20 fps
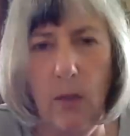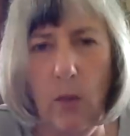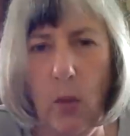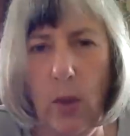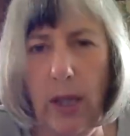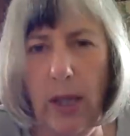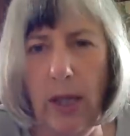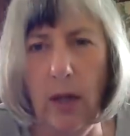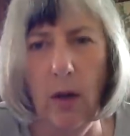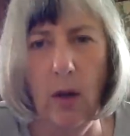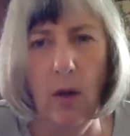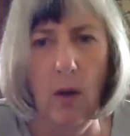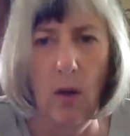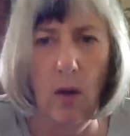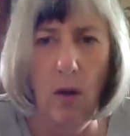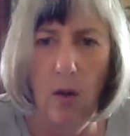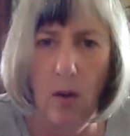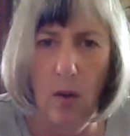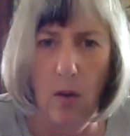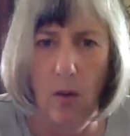we
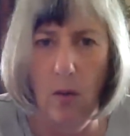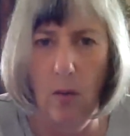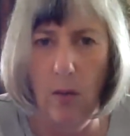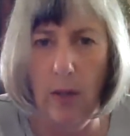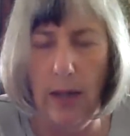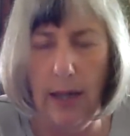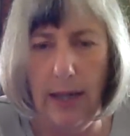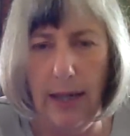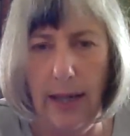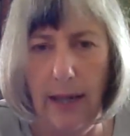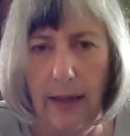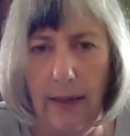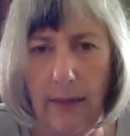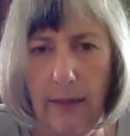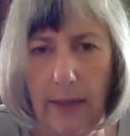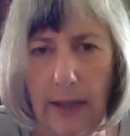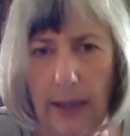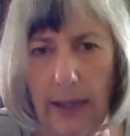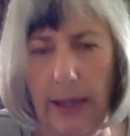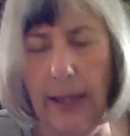always
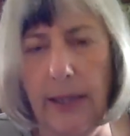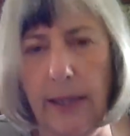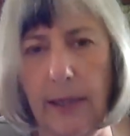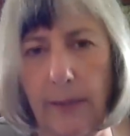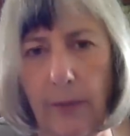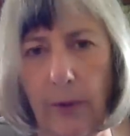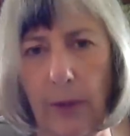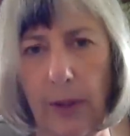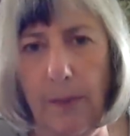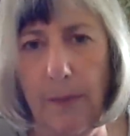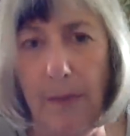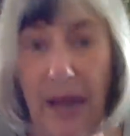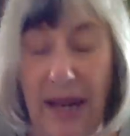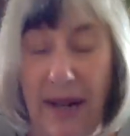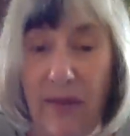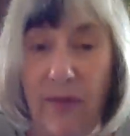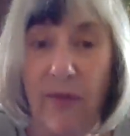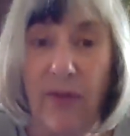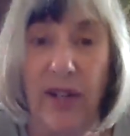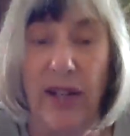collectively
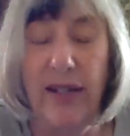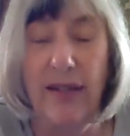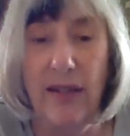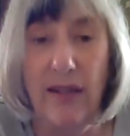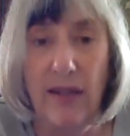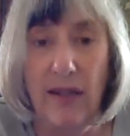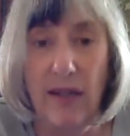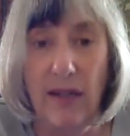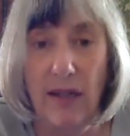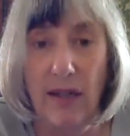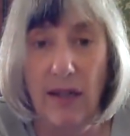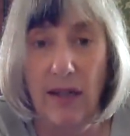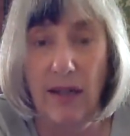manifest